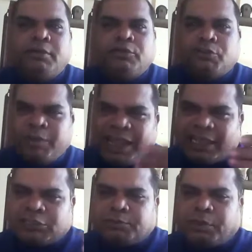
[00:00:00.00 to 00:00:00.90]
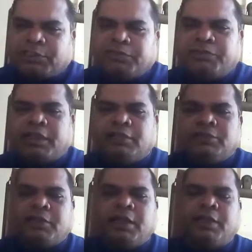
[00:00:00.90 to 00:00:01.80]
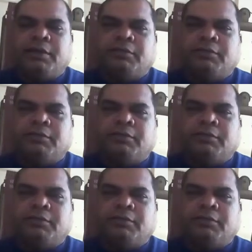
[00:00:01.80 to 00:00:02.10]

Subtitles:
So be as specific as you can.